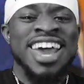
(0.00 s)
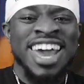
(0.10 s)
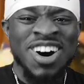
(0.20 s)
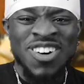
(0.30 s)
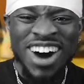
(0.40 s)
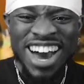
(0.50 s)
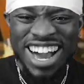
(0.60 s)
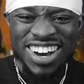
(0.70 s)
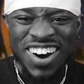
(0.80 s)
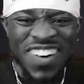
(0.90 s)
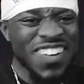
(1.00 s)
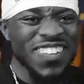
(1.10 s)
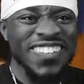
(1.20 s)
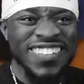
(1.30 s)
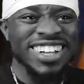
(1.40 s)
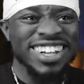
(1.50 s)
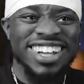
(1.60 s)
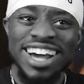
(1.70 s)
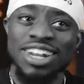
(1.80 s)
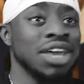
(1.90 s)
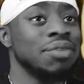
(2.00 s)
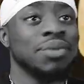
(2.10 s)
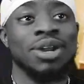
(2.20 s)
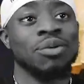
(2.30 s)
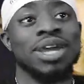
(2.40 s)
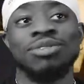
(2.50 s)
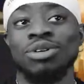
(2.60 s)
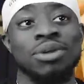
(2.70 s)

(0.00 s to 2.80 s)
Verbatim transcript: And one come? My name been way, bro.